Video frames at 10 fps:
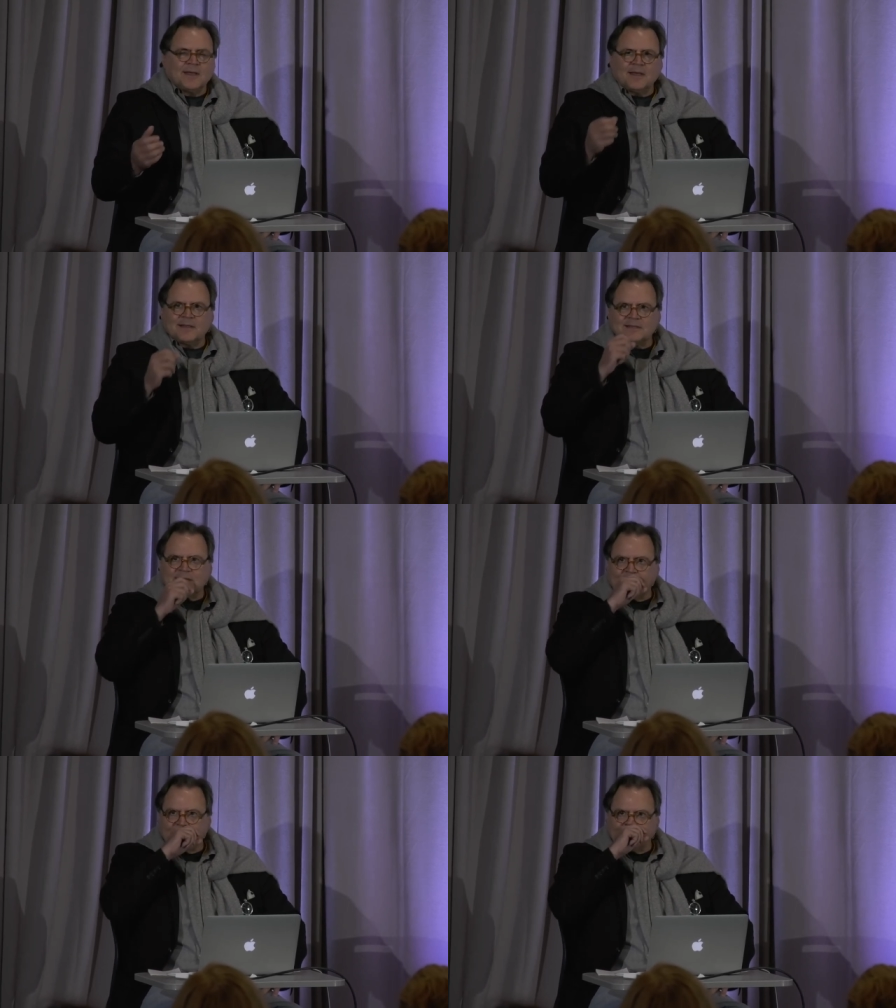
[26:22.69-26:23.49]
in the
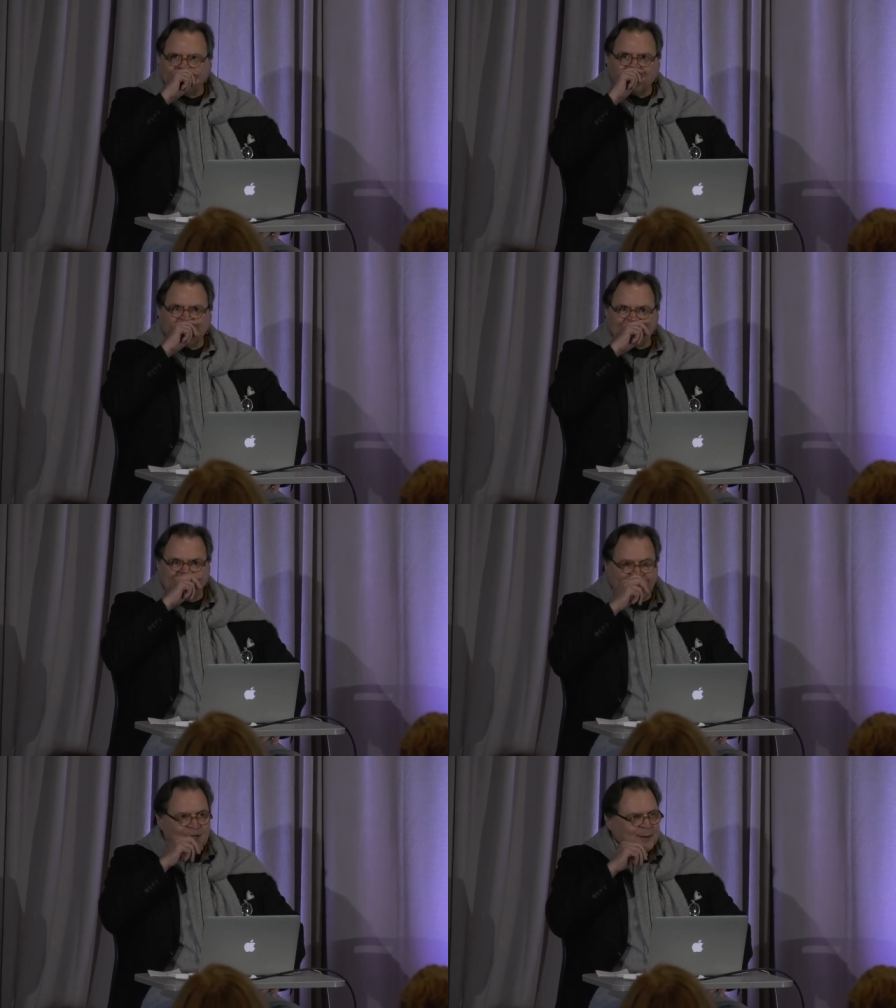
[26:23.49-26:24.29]
south of the
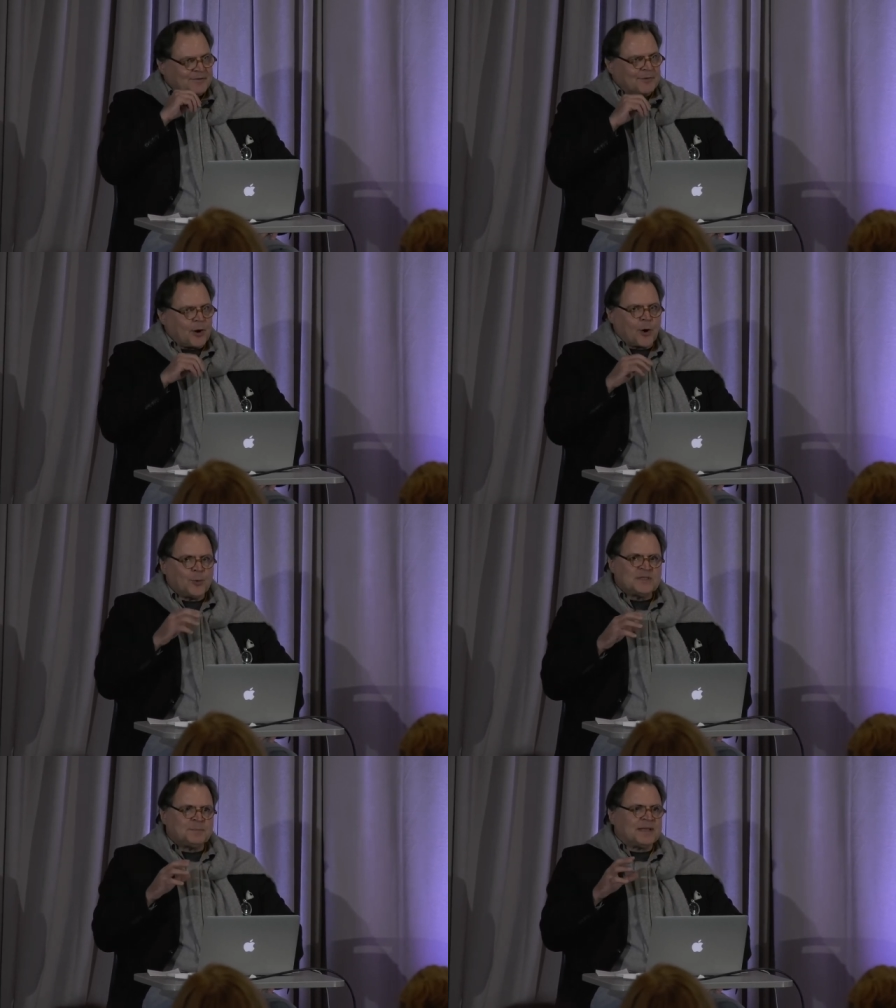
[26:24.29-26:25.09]
USA have
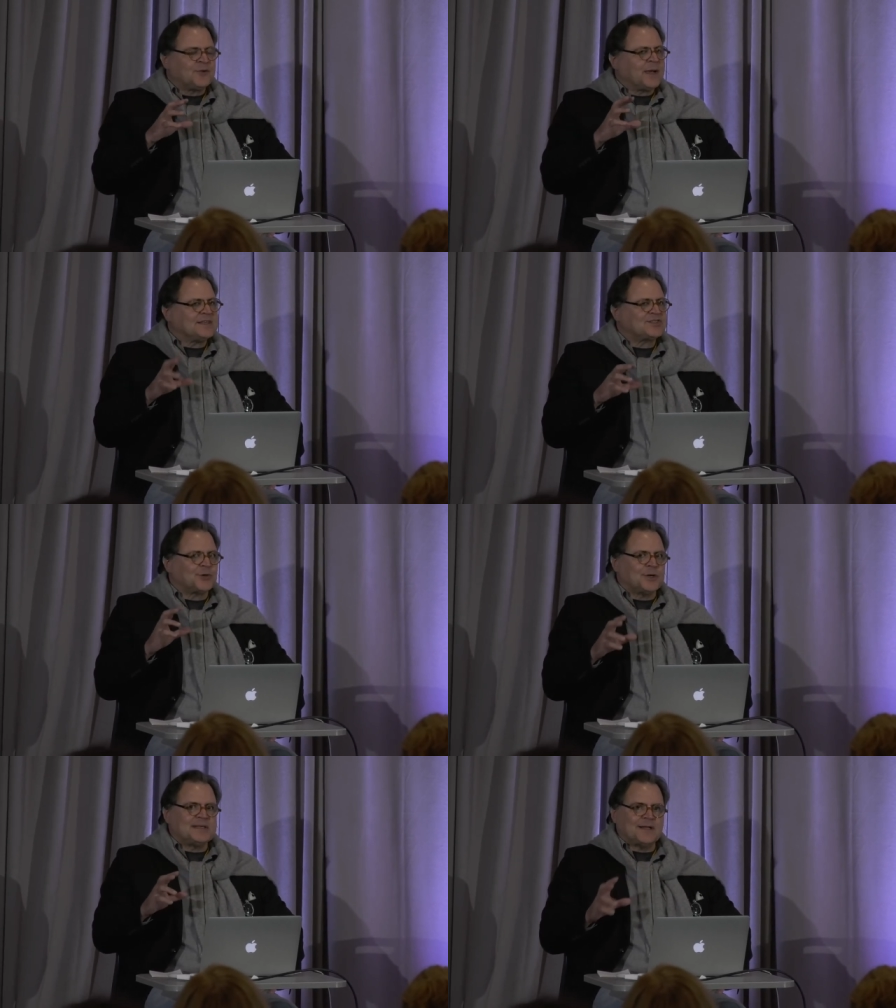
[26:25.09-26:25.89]
always been great
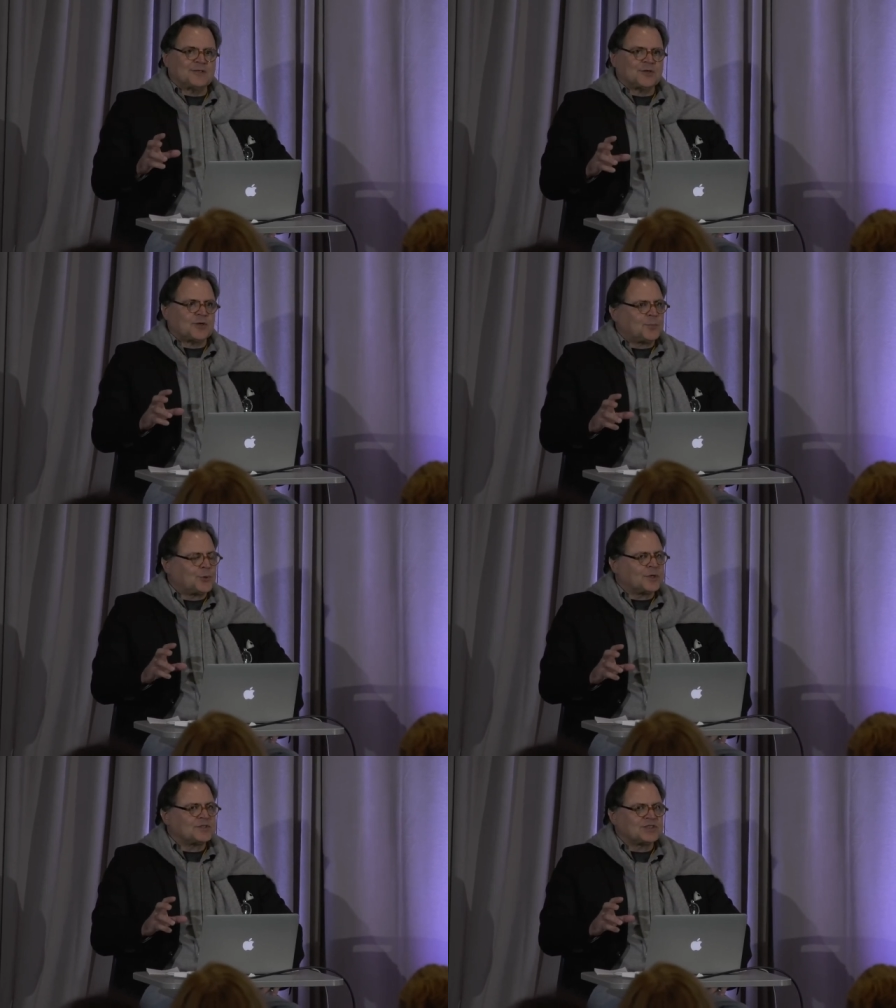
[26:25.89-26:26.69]
storytellers on a
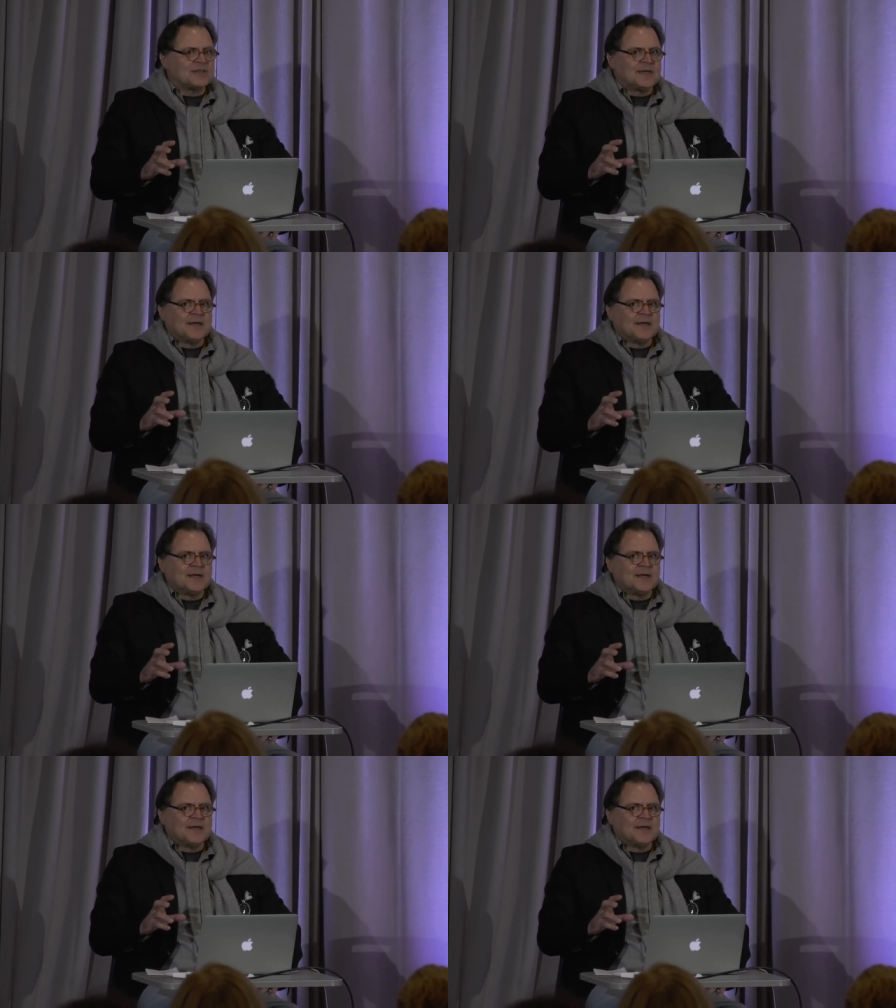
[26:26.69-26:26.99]
porch.